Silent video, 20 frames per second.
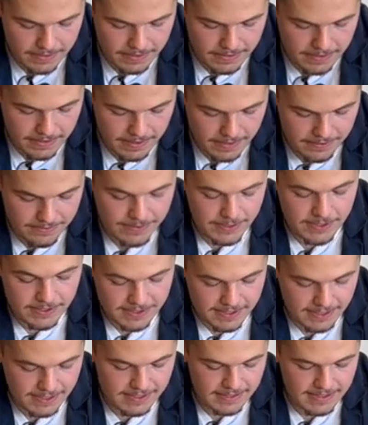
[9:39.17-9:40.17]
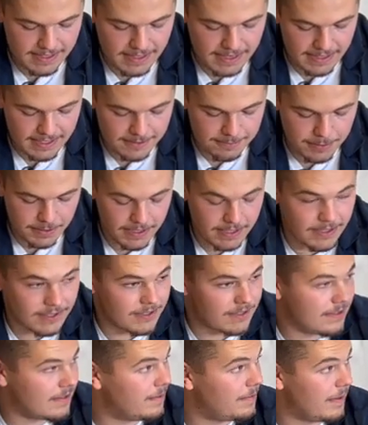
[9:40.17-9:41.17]
Calaveras, like I said, has
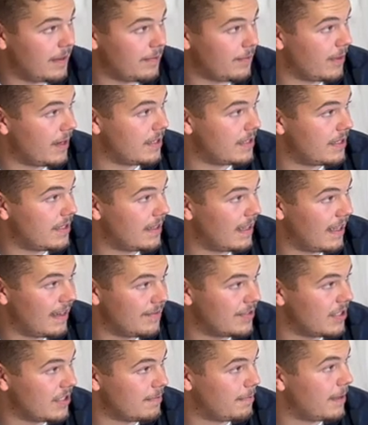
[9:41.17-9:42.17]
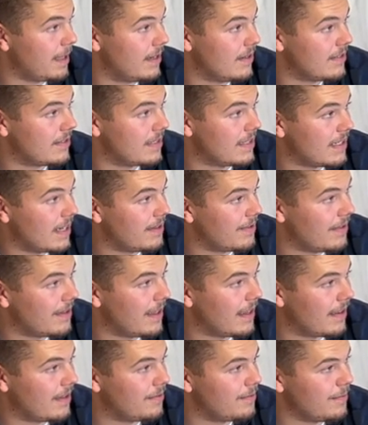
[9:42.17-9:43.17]
players in rushing. They have just players in general
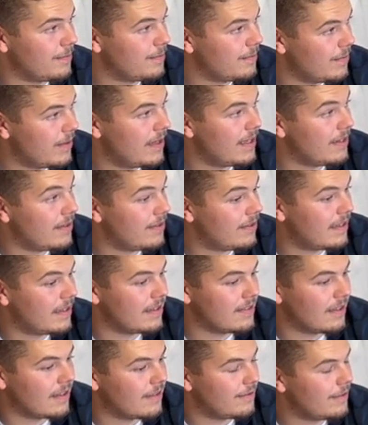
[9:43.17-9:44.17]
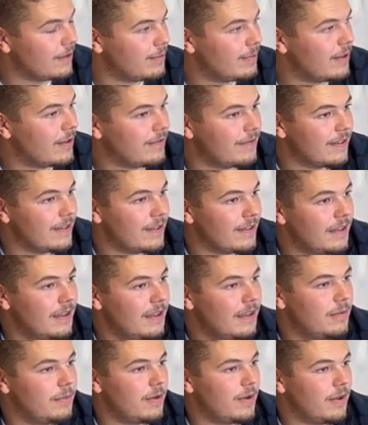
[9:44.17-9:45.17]
that can really do things on the football field,
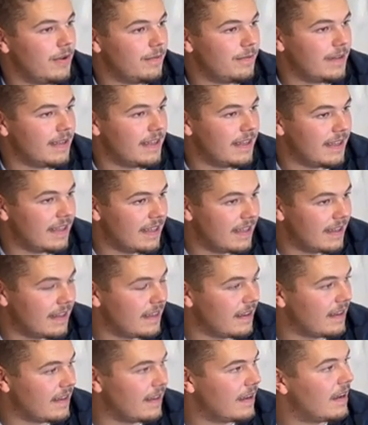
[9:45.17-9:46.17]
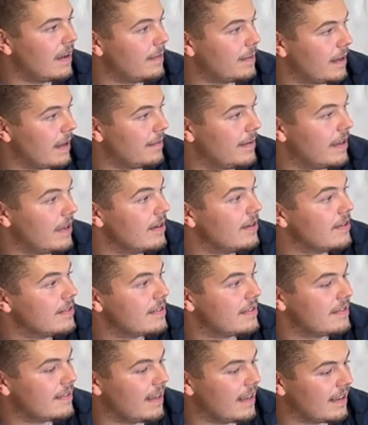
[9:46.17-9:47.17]
but hopefully in the upcoming
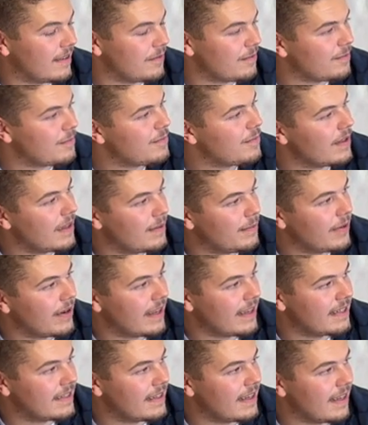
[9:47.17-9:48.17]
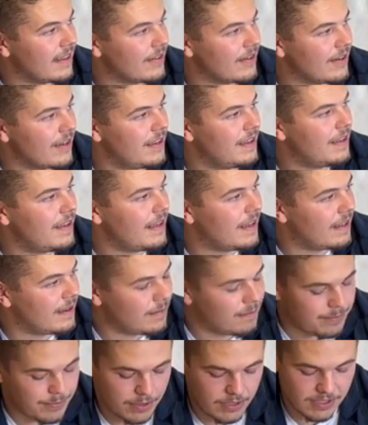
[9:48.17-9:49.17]
years they can really bring it together
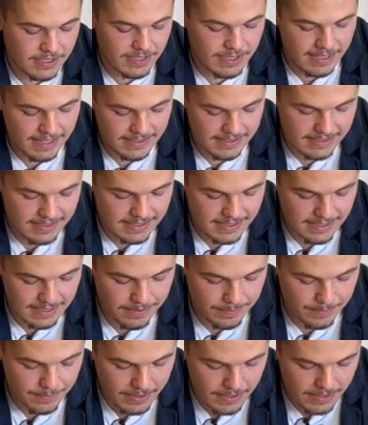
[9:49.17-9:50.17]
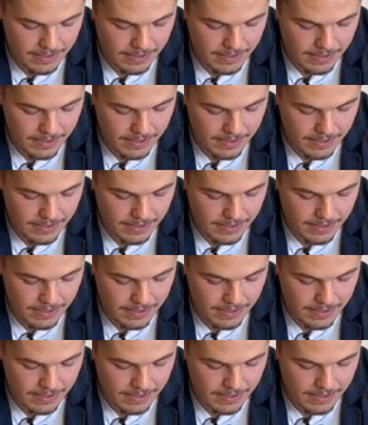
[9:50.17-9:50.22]
and push it as a team.